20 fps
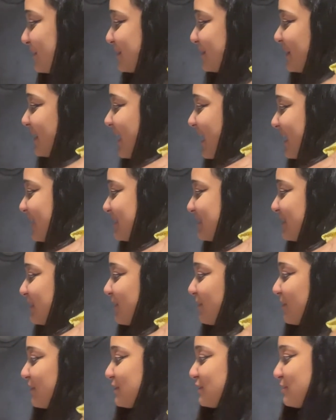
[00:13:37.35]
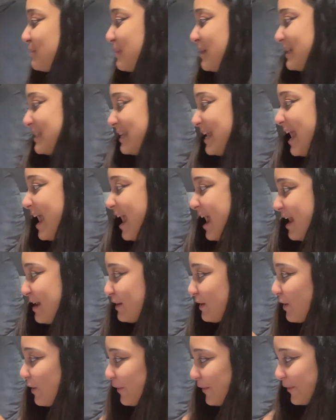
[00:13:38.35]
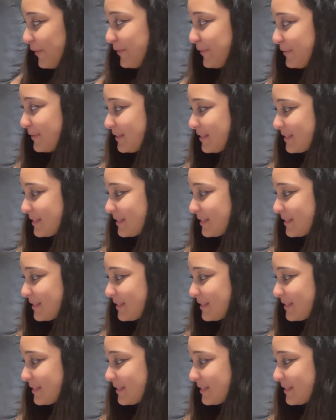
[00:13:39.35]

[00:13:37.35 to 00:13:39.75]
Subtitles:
are actually going to be tan girls.